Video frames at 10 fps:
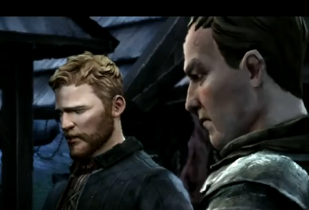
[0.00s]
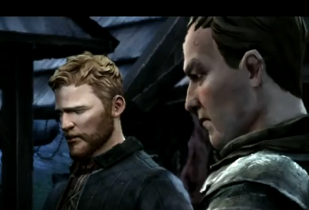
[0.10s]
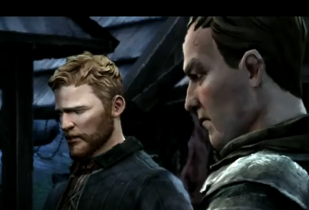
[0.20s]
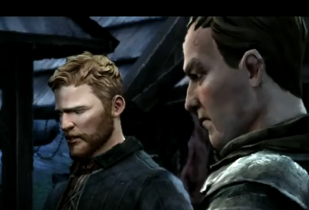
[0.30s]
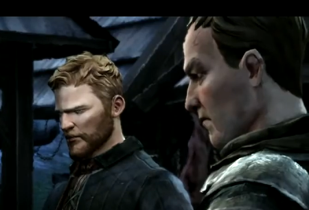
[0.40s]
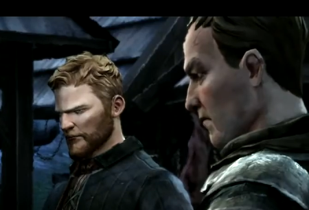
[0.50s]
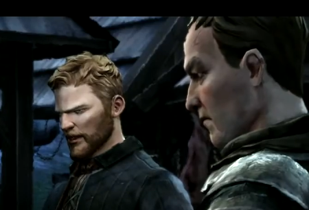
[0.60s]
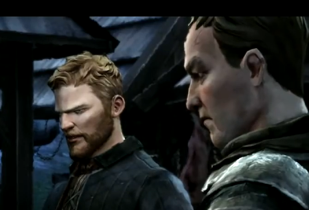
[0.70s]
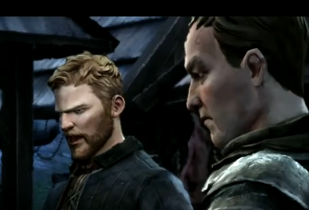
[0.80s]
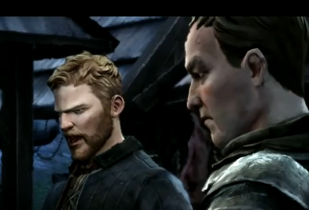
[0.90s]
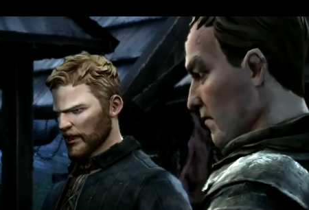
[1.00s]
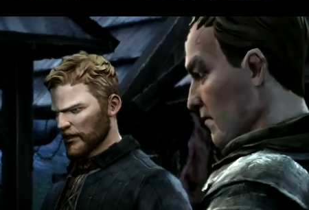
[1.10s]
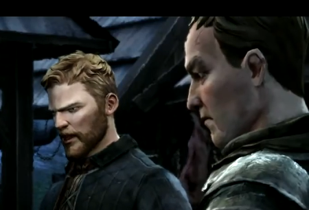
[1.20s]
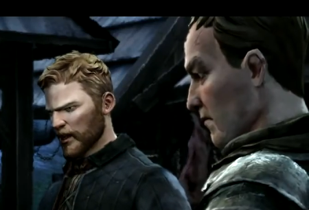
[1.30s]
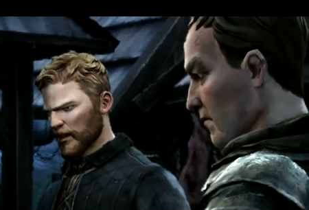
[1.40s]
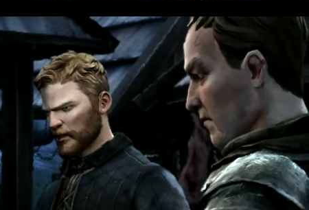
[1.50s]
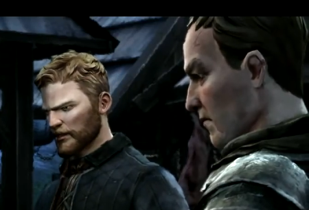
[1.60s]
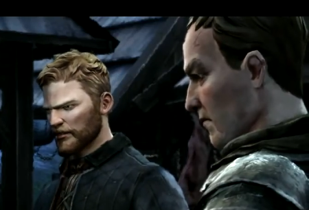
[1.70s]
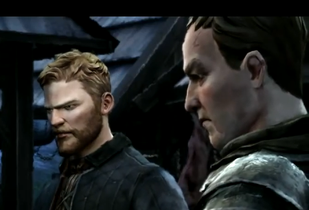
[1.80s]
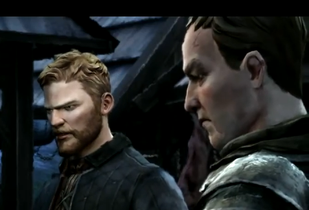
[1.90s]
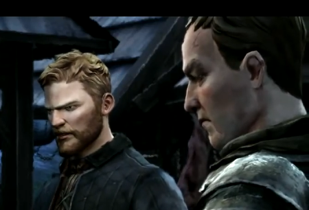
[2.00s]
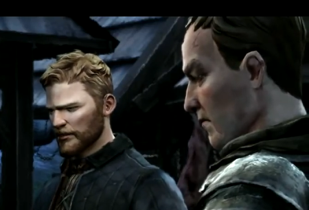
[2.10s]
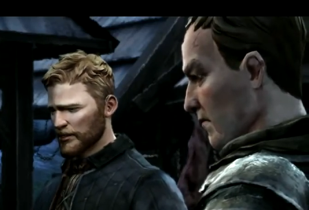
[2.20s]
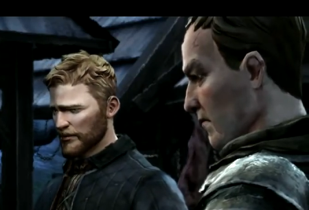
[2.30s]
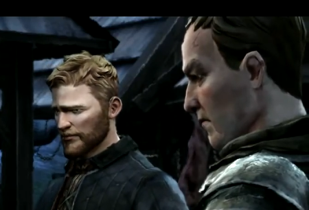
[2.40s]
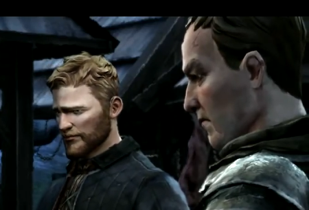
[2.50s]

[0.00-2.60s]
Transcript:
Speaker 1: You deserved more days than what you were given, brother.